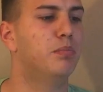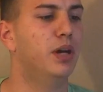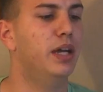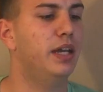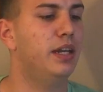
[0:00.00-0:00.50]

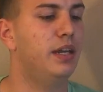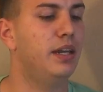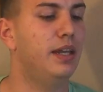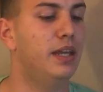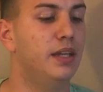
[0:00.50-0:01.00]
but
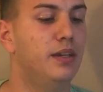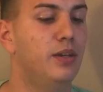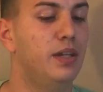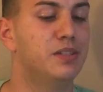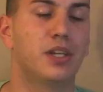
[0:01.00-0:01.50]
it
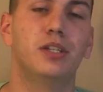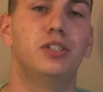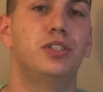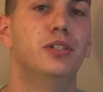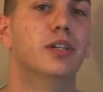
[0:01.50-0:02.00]
is a
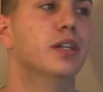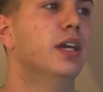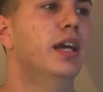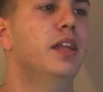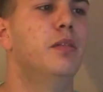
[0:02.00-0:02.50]
good shooter.
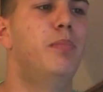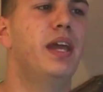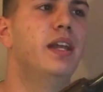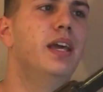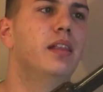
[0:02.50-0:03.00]
The
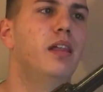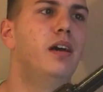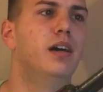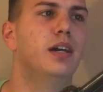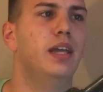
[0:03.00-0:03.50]
bayonet
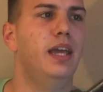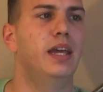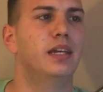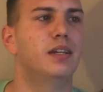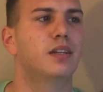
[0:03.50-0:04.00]
lug
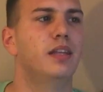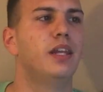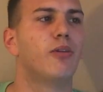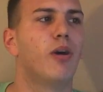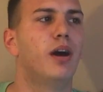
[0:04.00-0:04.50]
and
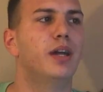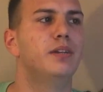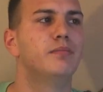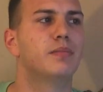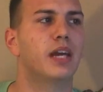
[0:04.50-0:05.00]
cleaning rod
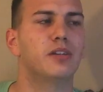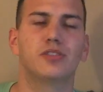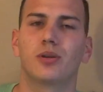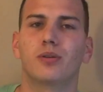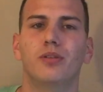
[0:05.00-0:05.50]
kind of
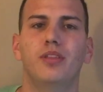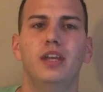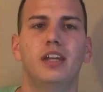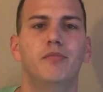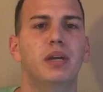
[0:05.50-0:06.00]
circle
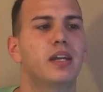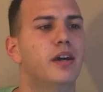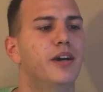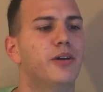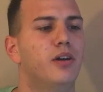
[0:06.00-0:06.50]
thing have been
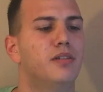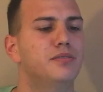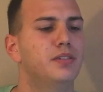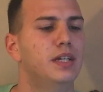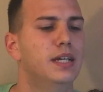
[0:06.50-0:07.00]
cut
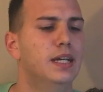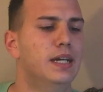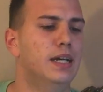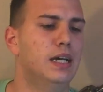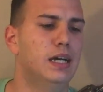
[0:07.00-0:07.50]
off.
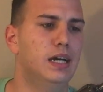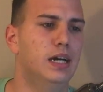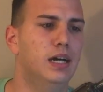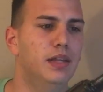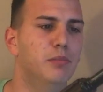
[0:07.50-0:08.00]

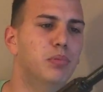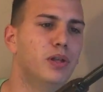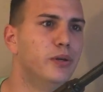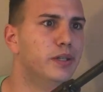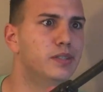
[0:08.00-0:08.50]
The
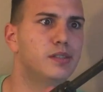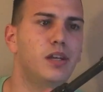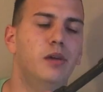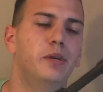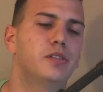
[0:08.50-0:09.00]
blue end's
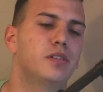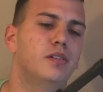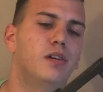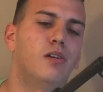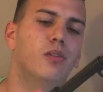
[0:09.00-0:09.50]
almost
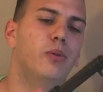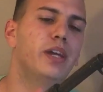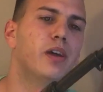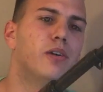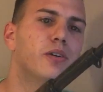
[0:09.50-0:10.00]
all the
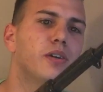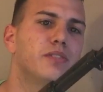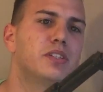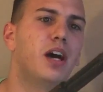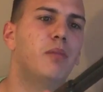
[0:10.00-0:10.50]
way gone
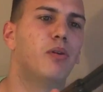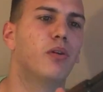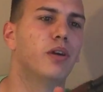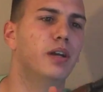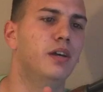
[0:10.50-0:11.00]
off the top
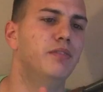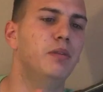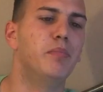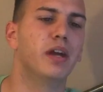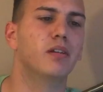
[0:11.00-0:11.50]
part of
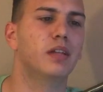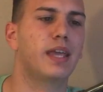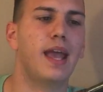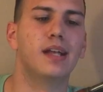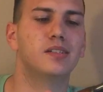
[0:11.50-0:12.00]
the barrel
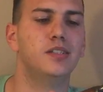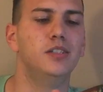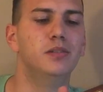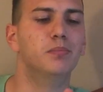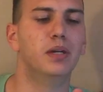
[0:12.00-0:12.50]
and gas
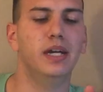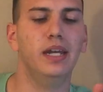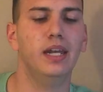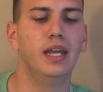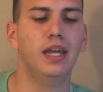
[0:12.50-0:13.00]
tube, but